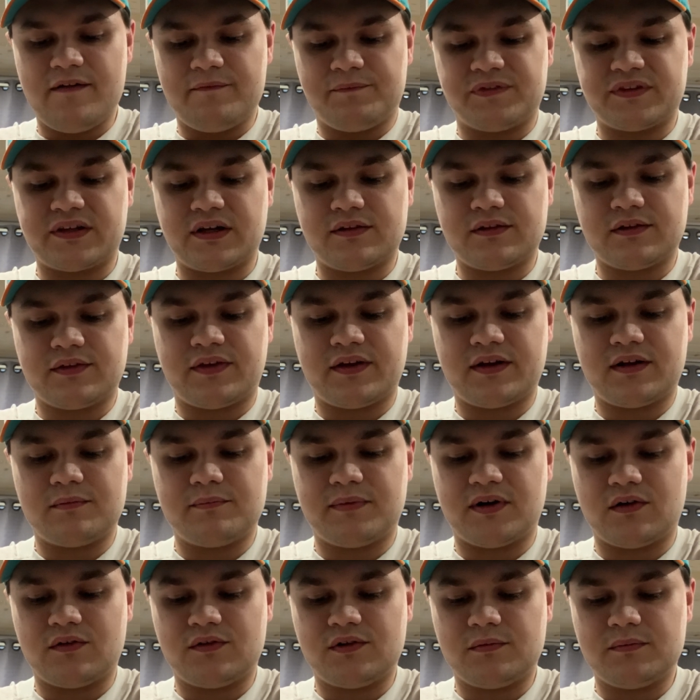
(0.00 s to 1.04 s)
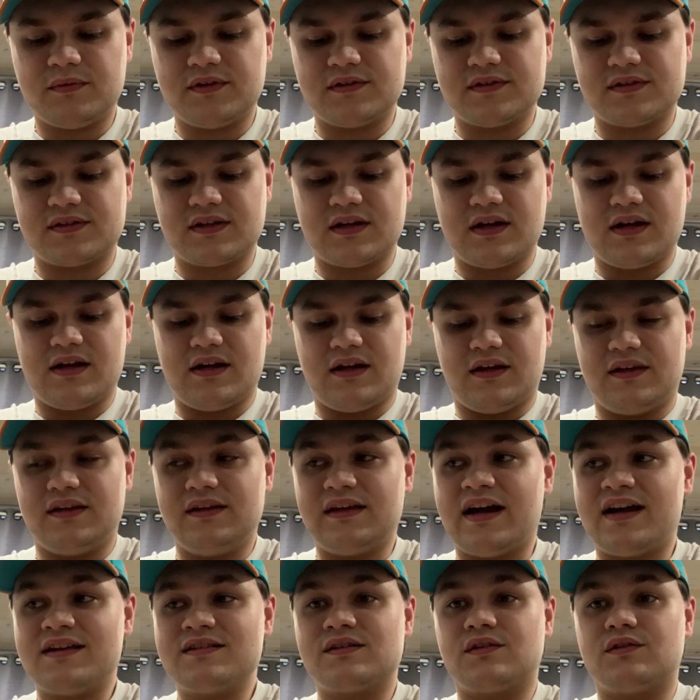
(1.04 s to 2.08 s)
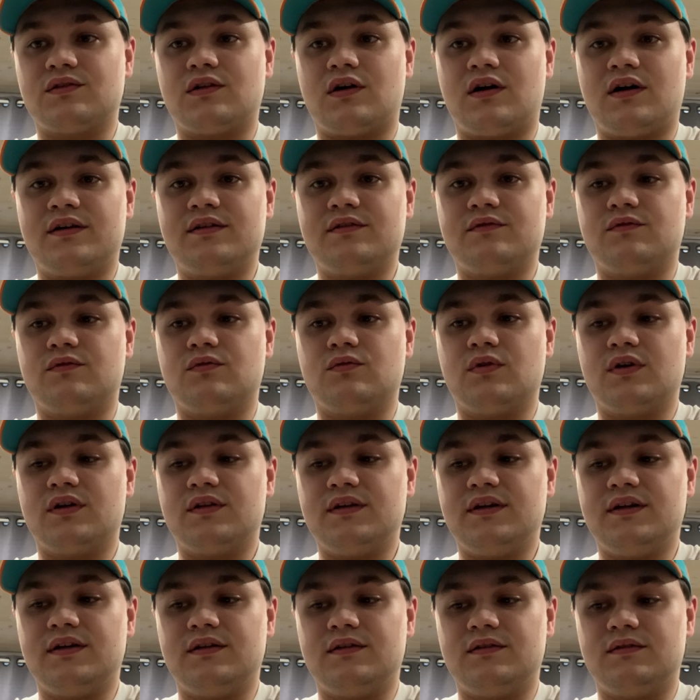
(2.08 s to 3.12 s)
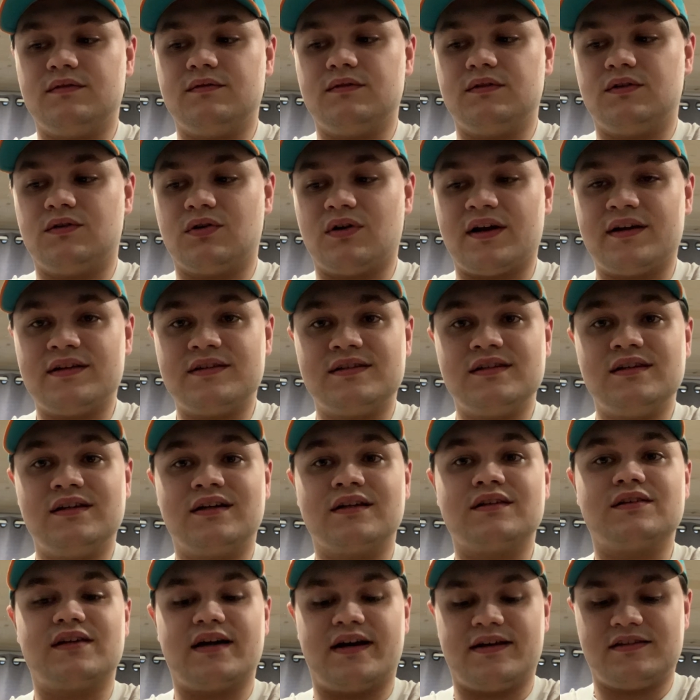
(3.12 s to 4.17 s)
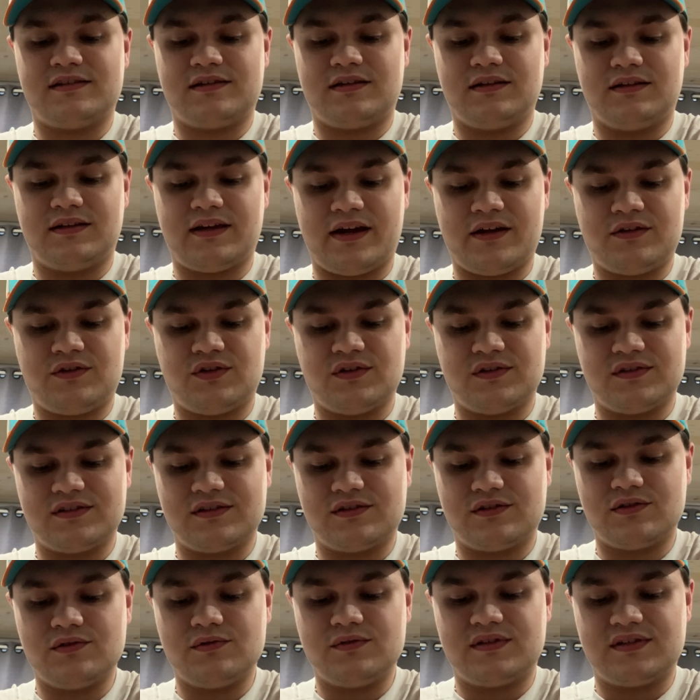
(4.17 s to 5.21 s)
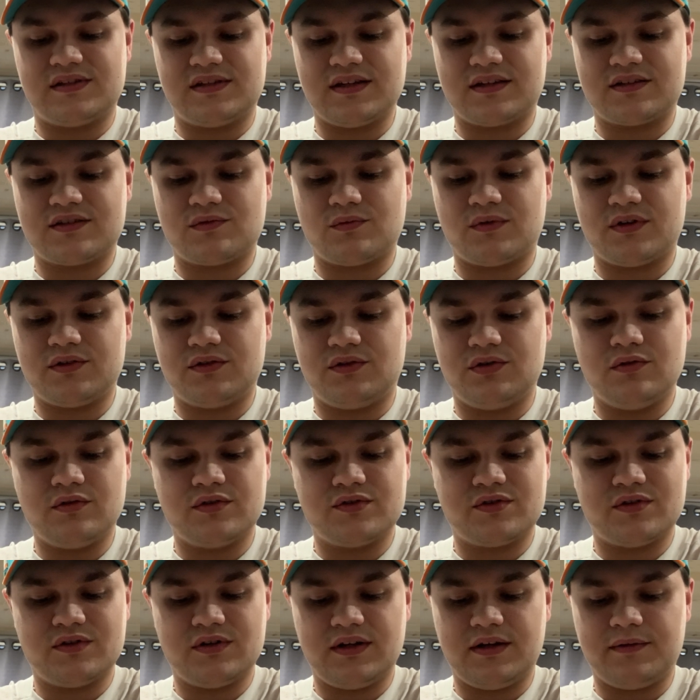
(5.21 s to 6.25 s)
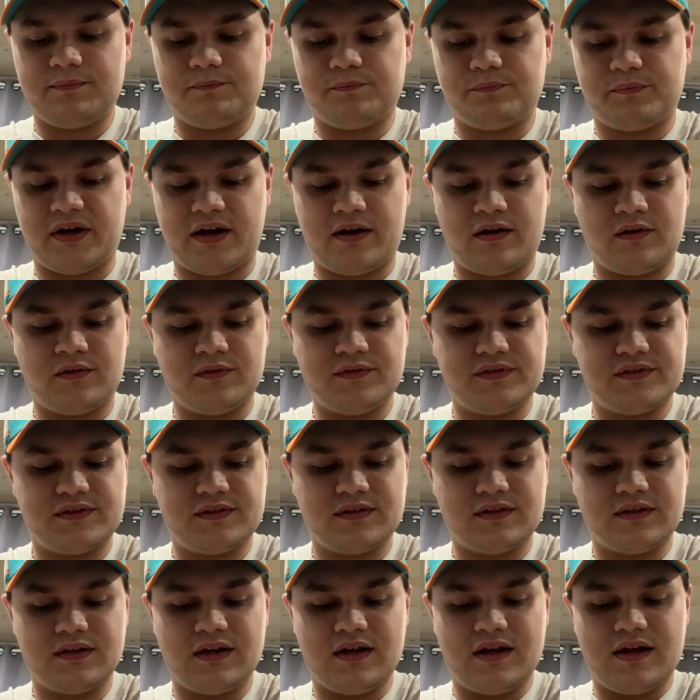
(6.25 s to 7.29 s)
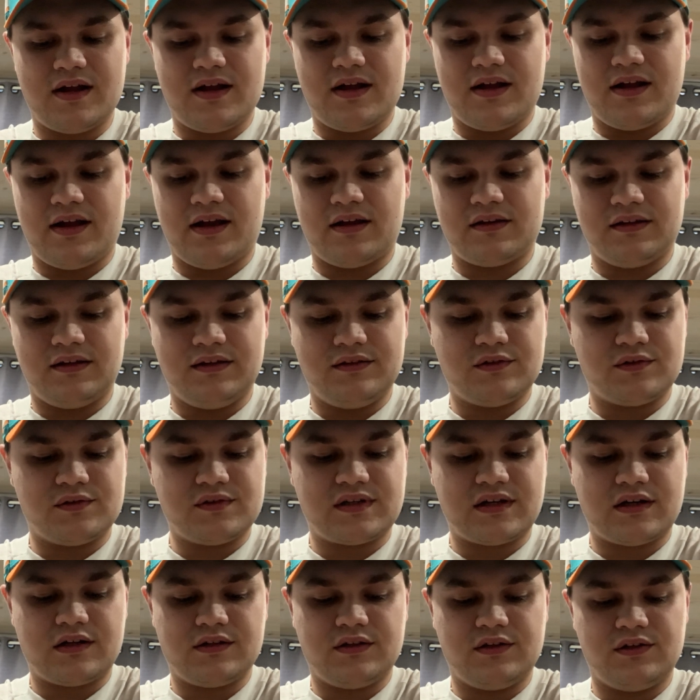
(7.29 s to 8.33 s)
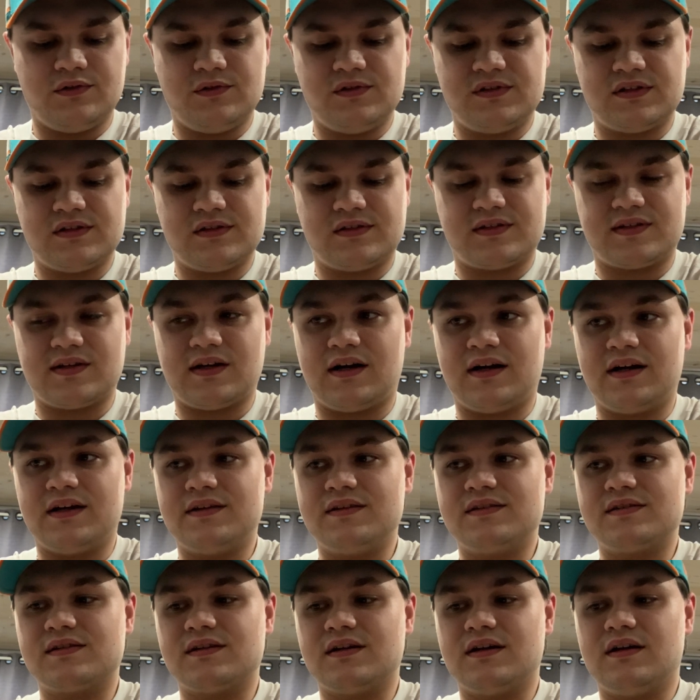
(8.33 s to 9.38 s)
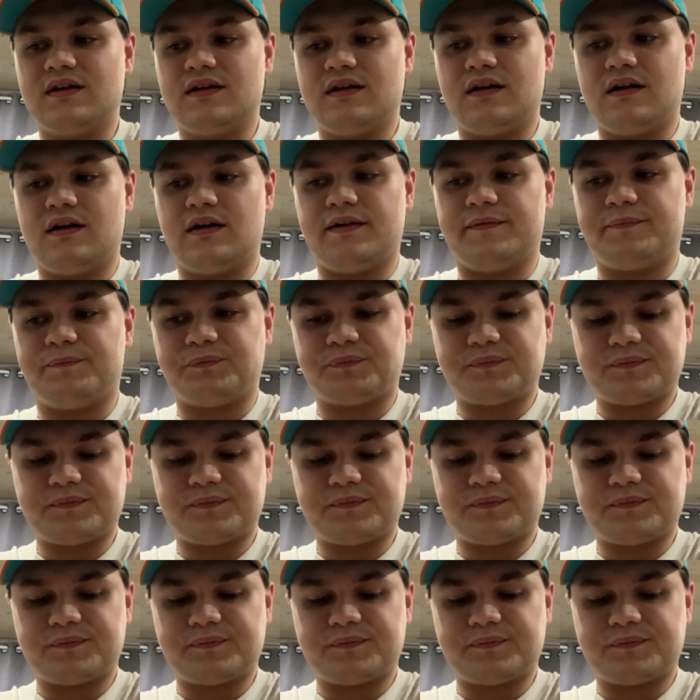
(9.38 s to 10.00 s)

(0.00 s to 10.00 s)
And the other thing about him is he has a lot of really crazy contested catches. This dude's 6'1", 208 pounds, and he knows how to use his size, to